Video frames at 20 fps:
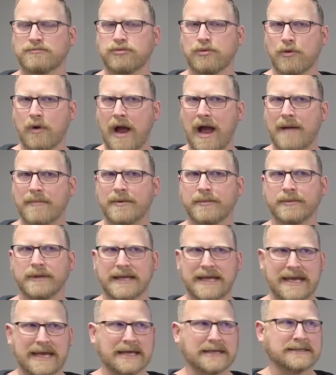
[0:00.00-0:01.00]

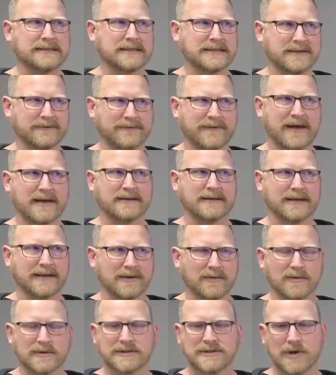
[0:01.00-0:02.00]
probably hints at the fact that
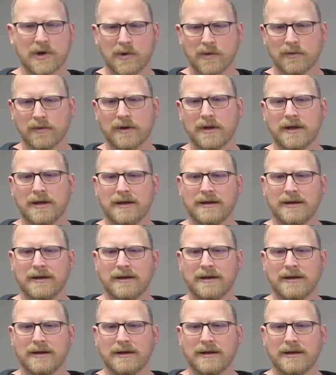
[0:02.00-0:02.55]
it was known